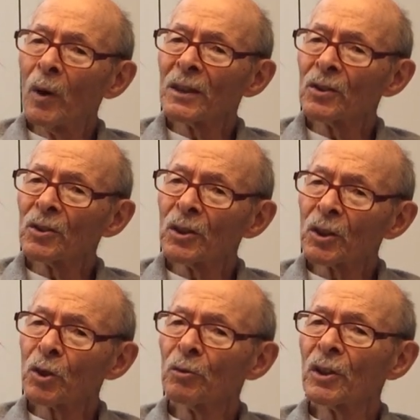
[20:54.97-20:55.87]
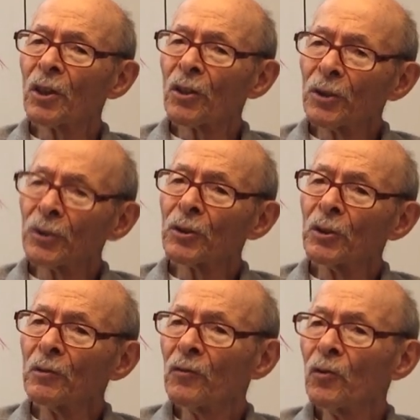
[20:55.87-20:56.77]
West sixth Street,
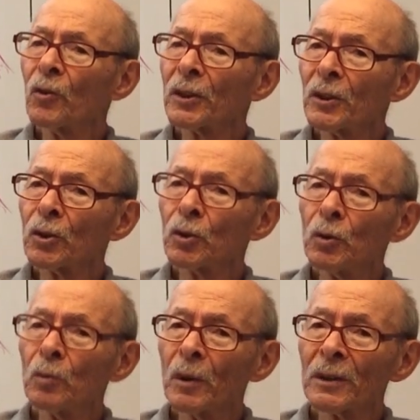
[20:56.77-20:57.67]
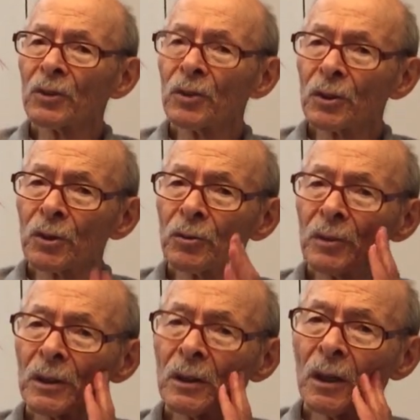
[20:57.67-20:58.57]
thirteen forty-two, West sixth
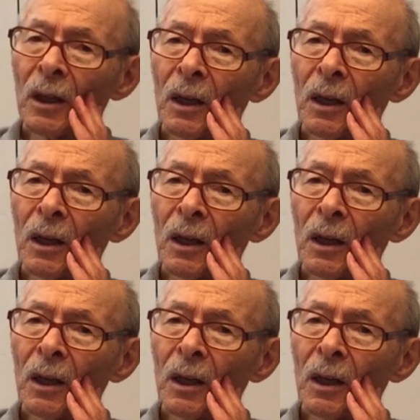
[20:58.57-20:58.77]
Street.